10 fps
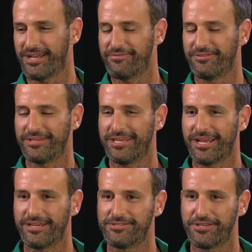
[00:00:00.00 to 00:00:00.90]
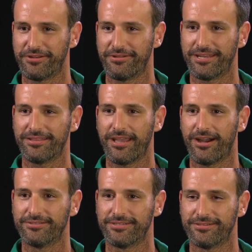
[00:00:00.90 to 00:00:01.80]
Hopefully, you know, I turn around at the
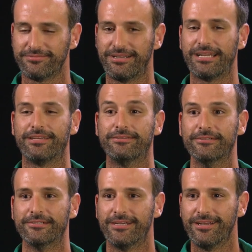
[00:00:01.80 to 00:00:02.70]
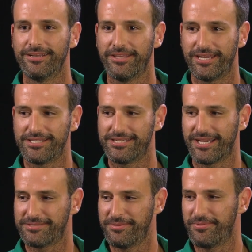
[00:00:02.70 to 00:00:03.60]
altar and buddy, yeah, it
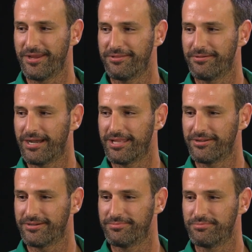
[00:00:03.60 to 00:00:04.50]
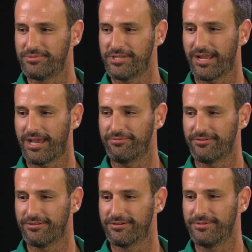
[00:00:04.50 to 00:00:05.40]
takes me breath away, and then I shut up for
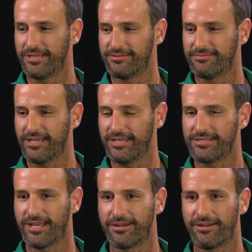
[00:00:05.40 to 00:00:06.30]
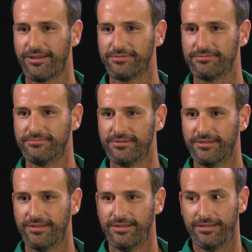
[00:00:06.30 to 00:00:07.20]
a little bit and yeah, take her home and
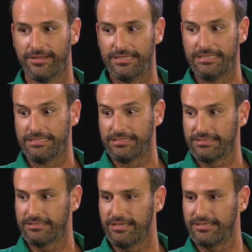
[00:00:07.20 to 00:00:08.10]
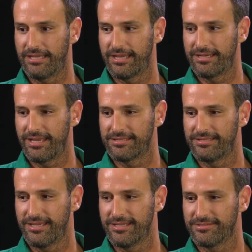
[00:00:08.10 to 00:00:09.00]
yeah, take her
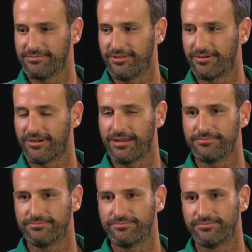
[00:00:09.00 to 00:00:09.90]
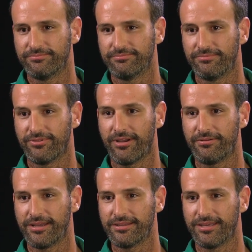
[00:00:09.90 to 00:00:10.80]
downstairs and lock her up, throw away the